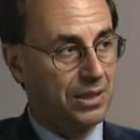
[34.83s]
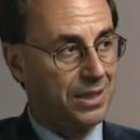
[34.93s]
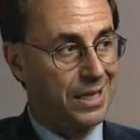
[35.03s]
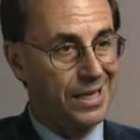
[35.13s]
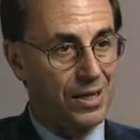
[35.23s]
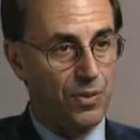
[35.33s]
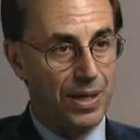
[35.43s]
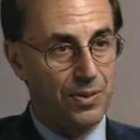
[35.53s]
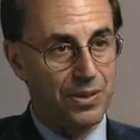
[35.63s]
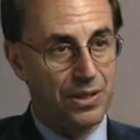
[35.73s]
Can I get
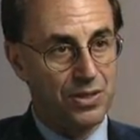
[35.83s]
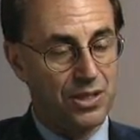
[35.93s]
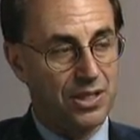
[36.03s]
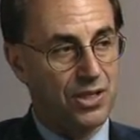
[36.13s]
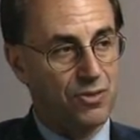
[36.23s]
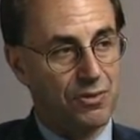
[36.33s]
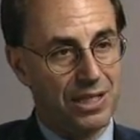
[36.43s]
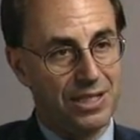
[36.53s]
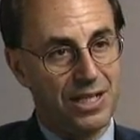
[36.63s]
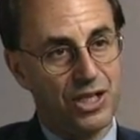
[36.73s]
away with this? It doesn't
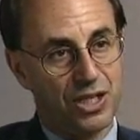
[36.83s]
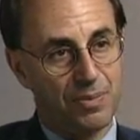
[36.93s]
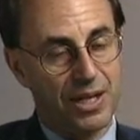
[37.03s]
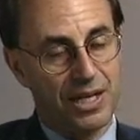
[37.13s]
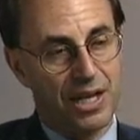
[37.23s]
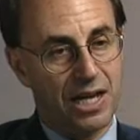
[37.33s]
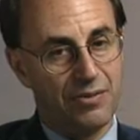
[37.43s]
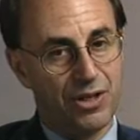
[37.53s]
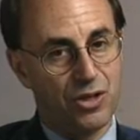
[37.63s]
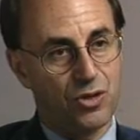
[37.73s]
really teach them any kind
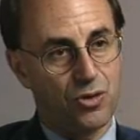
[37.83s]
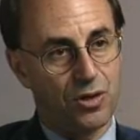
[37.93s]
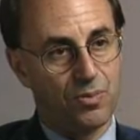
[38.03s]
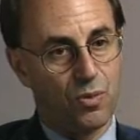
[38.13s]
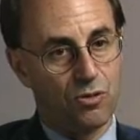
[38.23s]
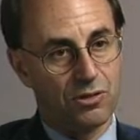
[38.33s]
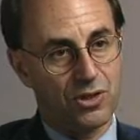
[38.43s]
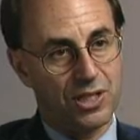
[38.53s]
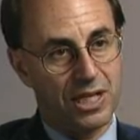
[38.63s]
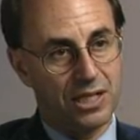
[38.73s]
of internal moral
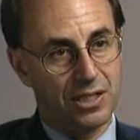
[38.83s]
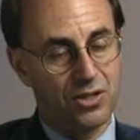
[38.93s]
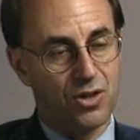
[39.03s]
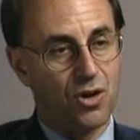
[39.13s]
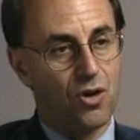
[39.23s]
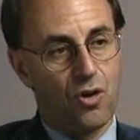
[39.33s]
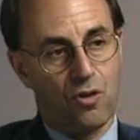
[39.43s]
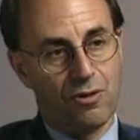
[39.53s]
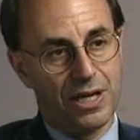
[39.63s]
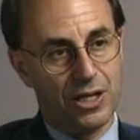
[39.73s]
standards
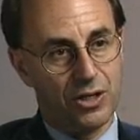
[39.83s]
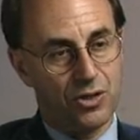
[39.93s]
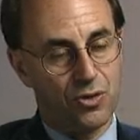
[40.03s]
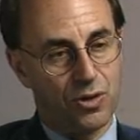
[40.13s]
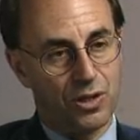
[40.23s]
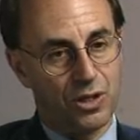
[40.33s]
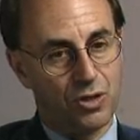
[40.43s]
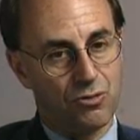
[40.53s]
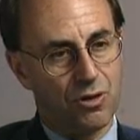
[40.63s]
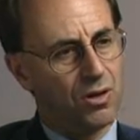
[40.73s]
or any internal
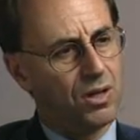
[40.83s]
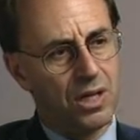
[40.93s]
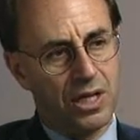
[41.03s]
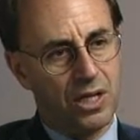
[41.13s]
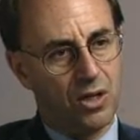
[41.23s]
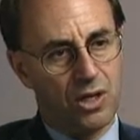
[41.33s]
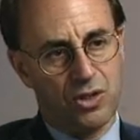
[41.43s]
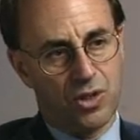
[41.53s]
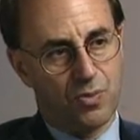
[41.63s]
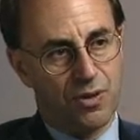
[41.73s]
control. It
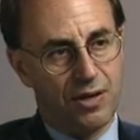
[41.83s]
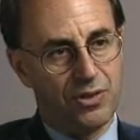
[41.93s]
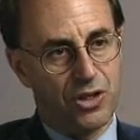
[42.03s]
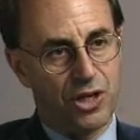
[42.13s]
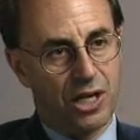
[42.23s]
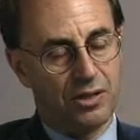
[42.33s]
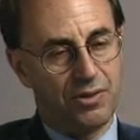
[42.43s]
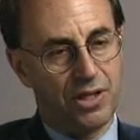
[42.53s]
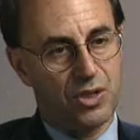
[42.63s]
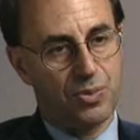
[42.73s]
also deprives the child
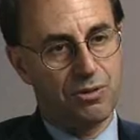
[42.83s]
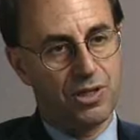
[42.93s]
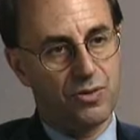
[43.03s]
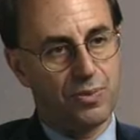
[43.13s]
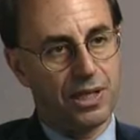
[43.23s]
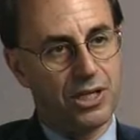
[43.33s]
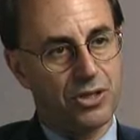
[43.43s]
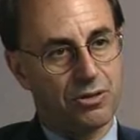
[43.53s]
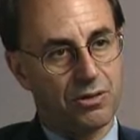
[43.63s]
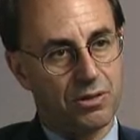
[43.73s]
of the experience of pleasure.